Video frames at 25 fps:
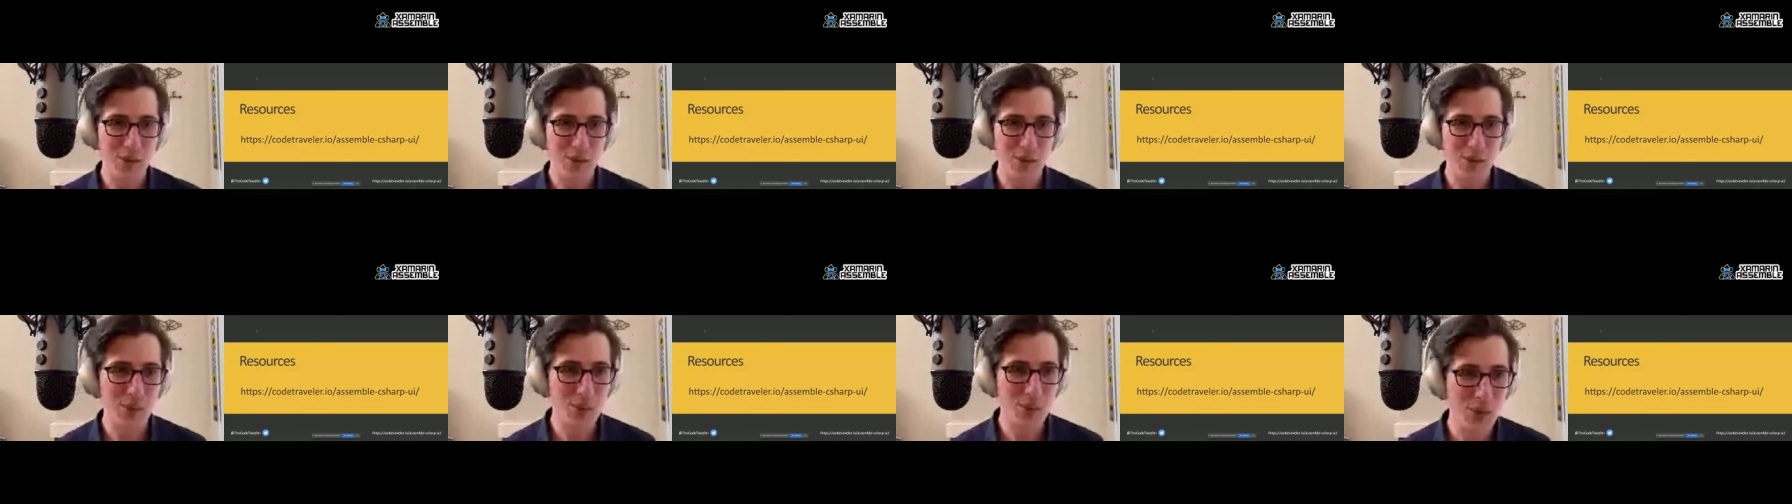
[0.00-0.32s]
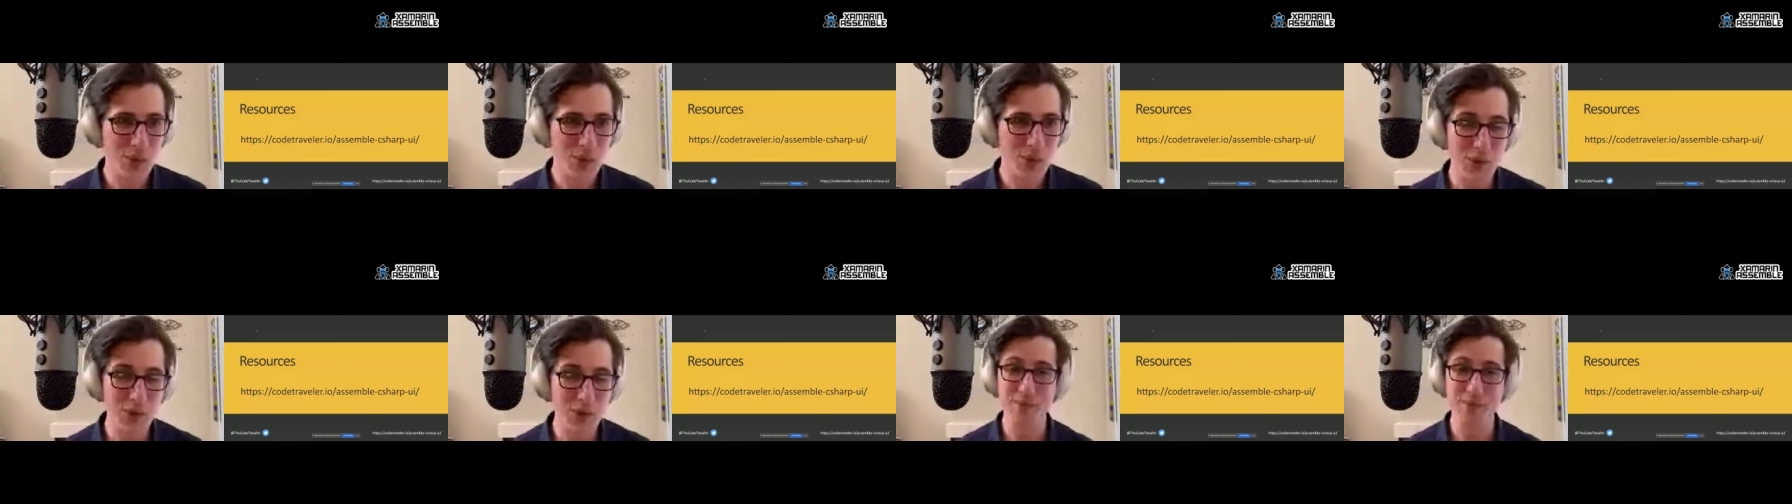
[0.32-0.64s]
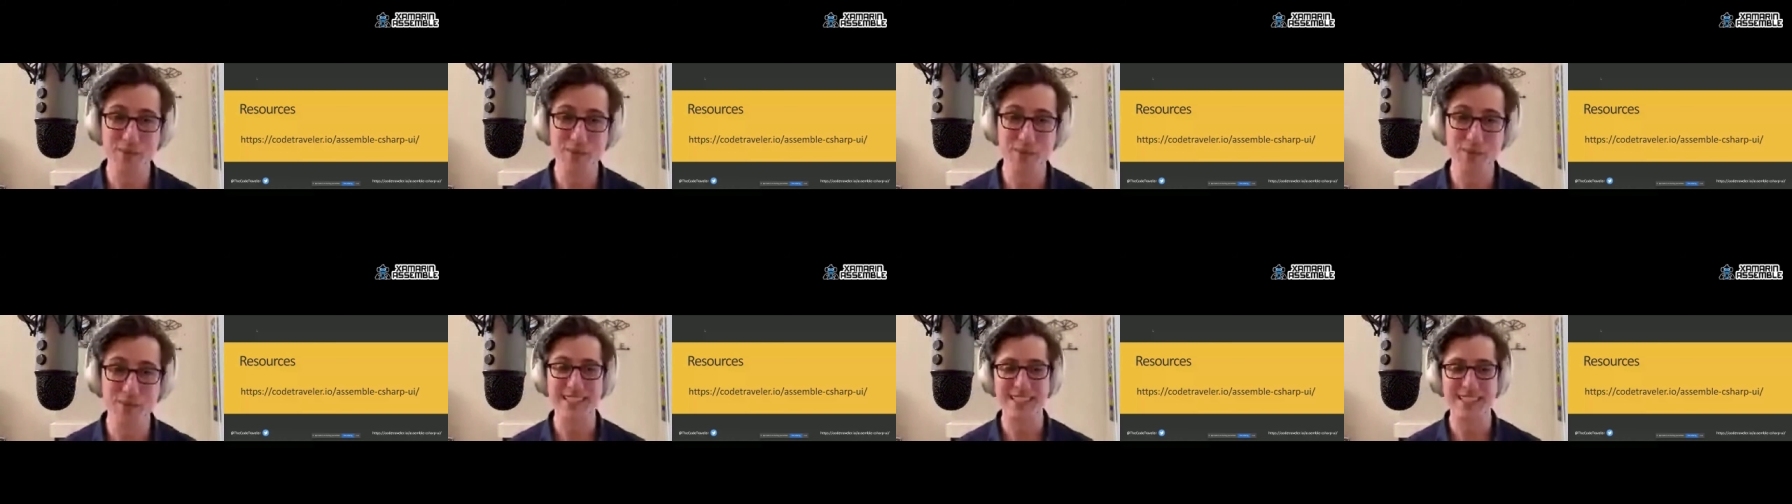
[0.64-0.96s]
couldn't
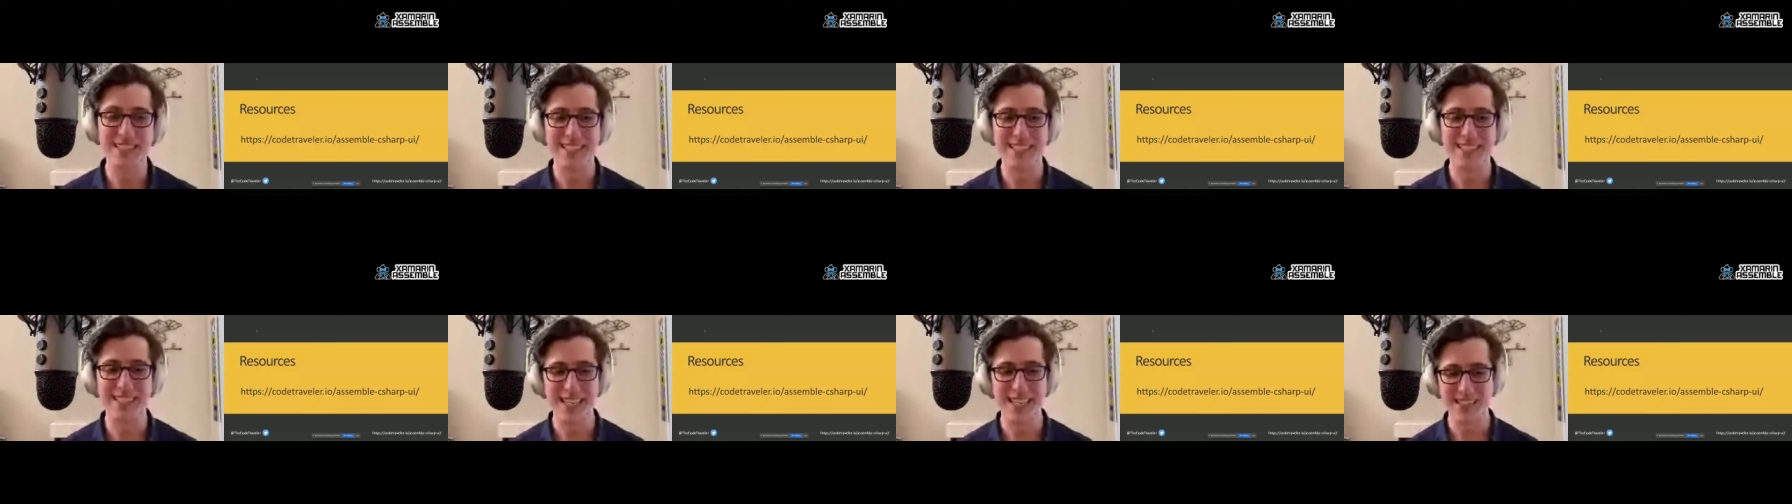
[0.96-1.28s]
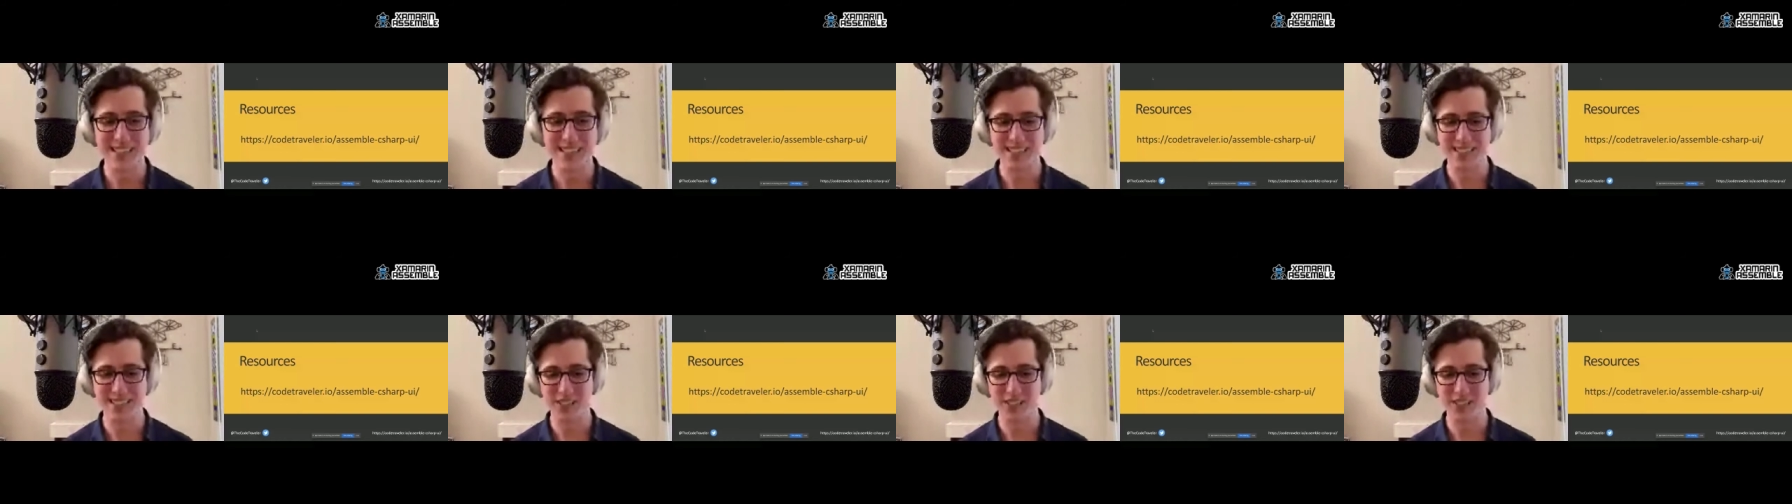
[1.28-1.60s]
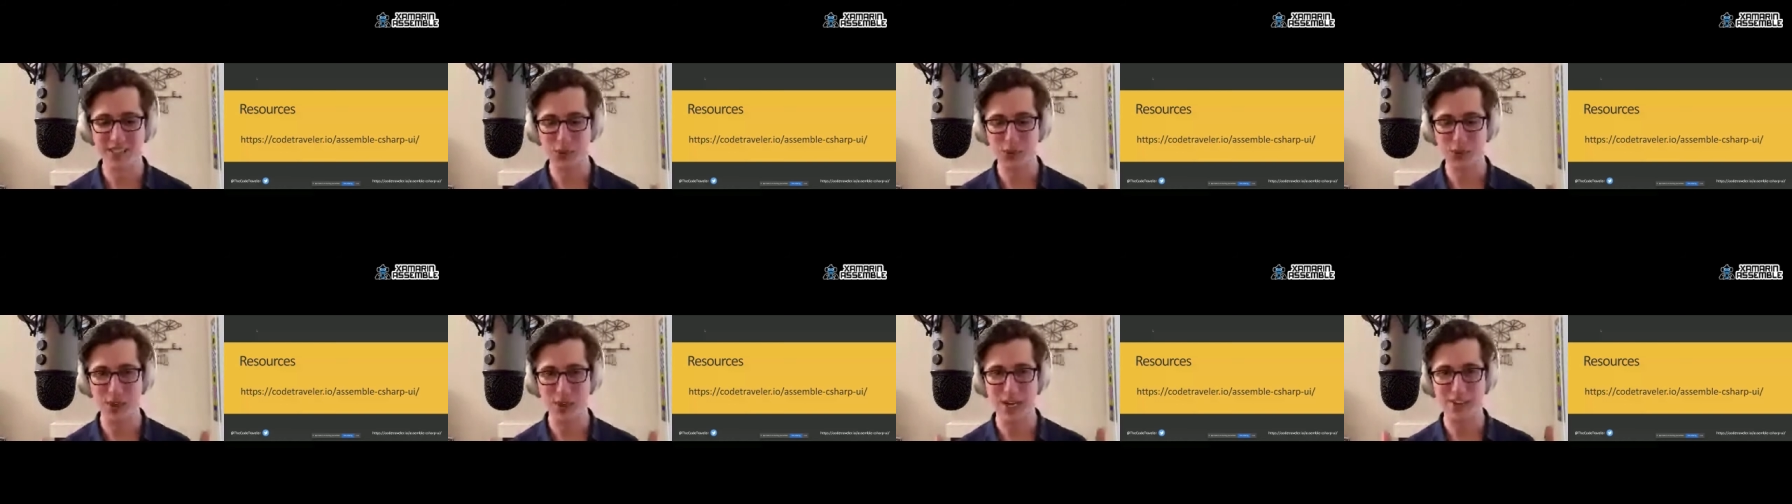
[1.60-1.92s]
make it today, because this
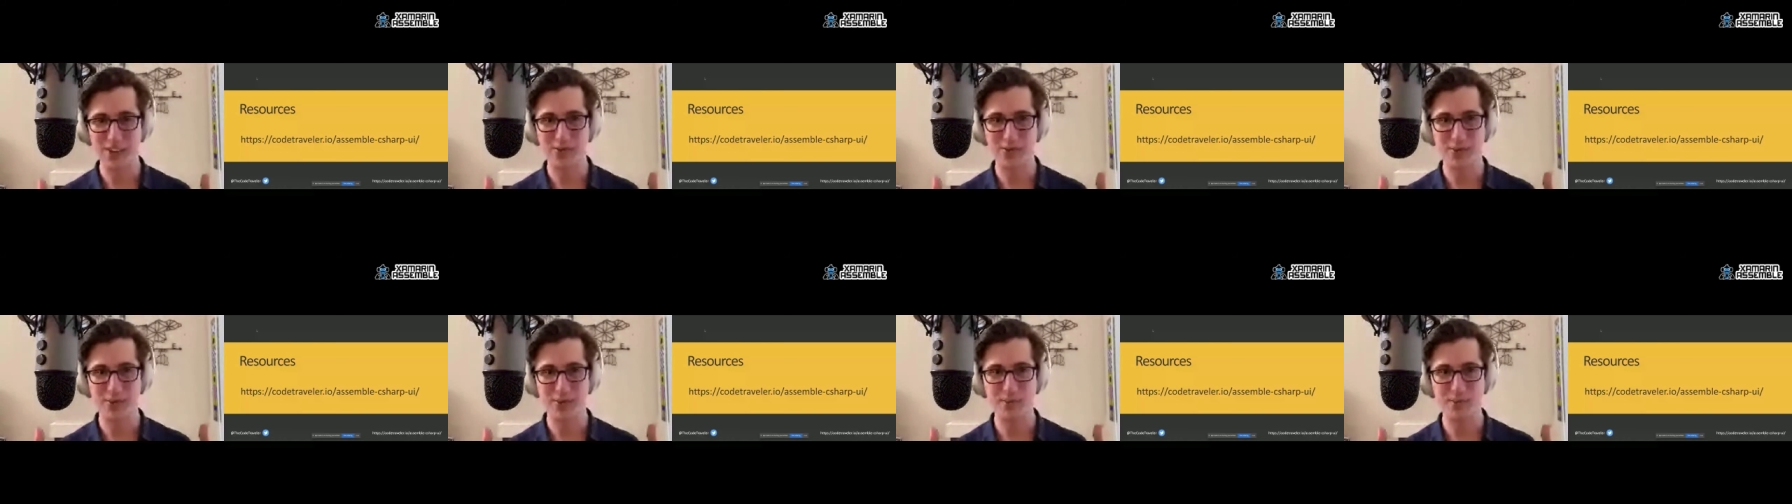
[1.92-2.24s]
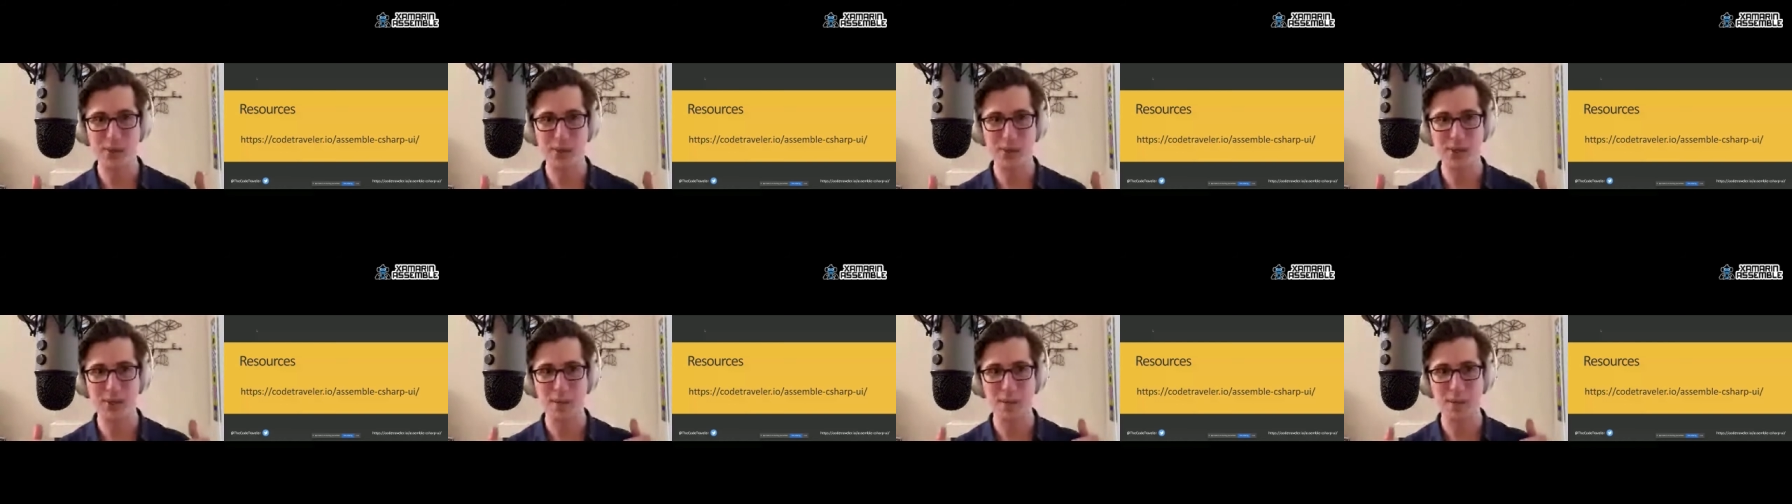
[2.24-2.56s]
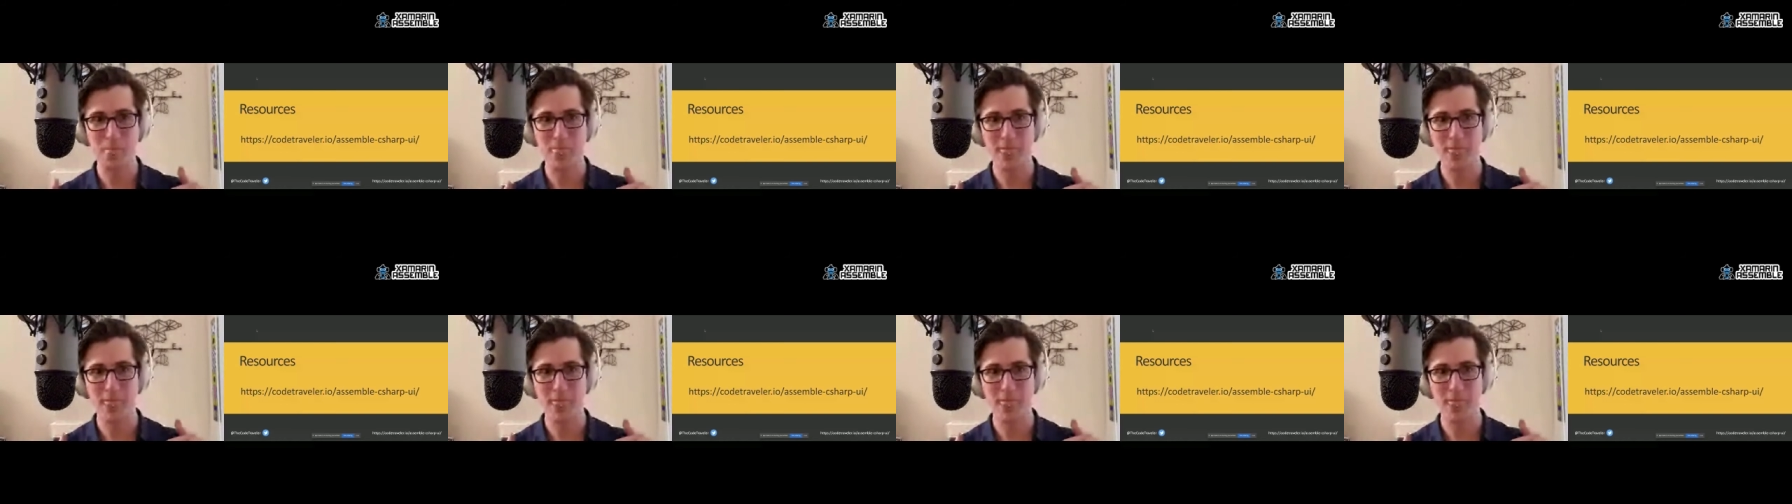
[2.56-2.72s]
is where I've put